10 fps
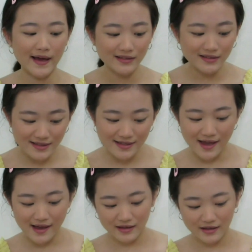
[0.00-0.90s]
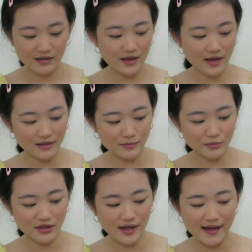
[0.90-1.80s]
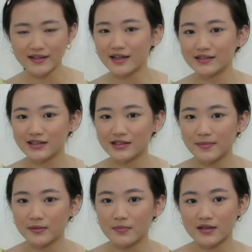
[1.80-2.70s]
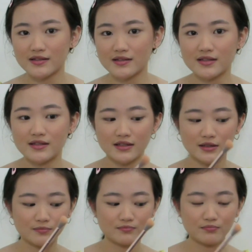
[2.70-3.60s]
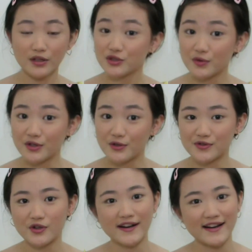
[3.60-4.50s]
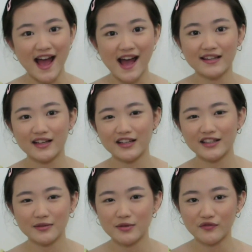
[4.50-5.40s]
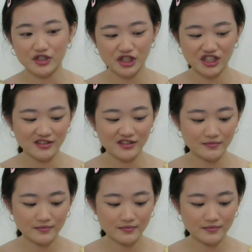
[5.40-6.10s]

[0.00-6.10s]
Petals. And I'm just adding a little bit because the blush we used already had a little bit of sheen.